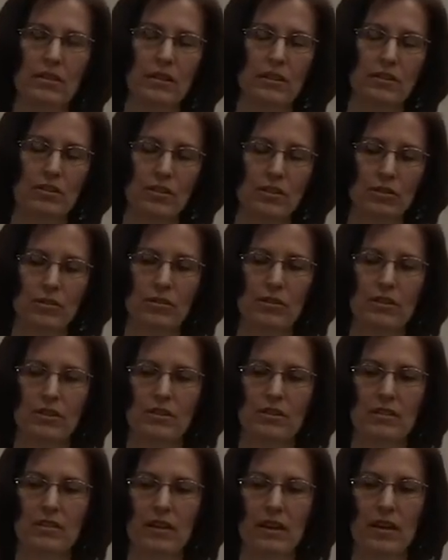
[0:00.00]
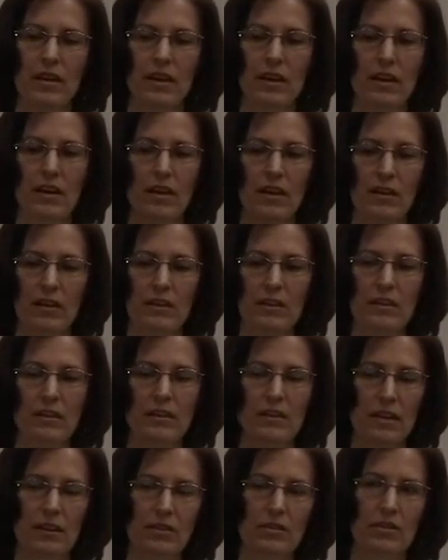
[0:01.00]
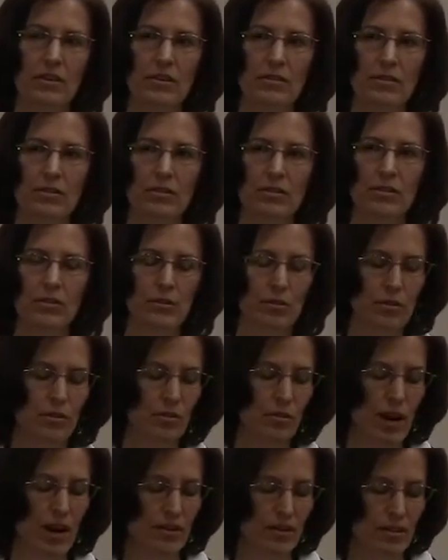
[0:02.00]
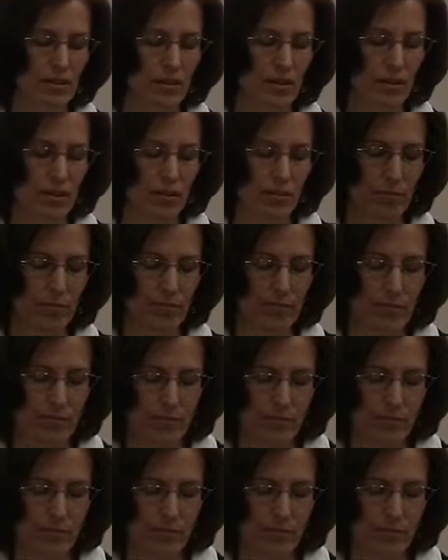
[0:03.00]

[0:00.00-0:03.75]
children's center of truth grounded in the home.